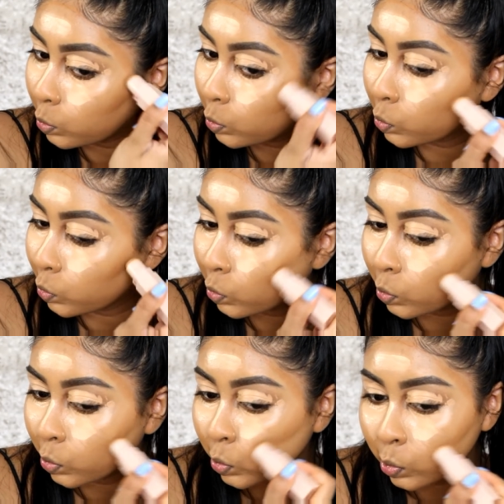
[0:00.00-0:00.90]

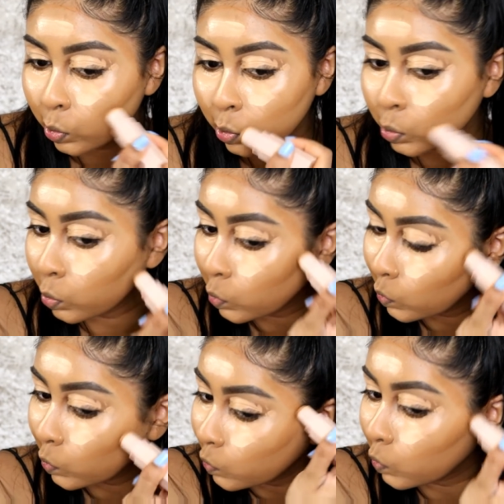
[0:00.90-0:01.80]

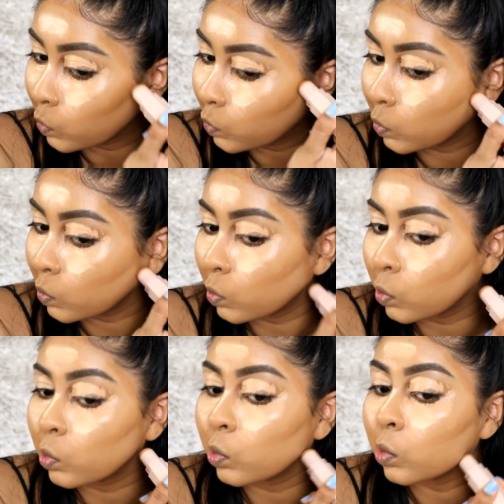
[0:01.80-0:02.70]

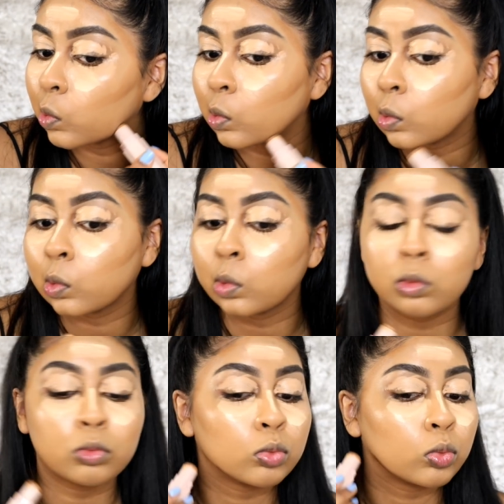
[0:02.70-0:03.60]

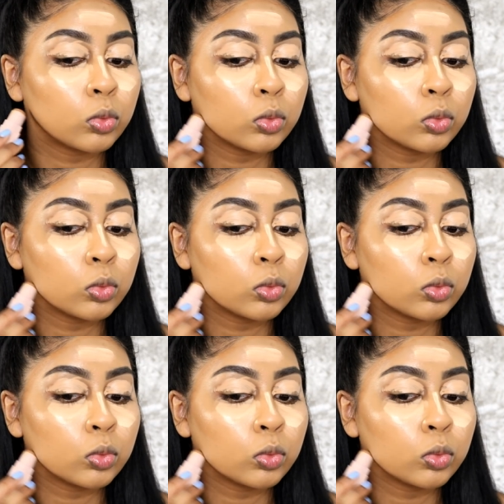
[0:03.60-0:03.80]
No one is speaking in this clip.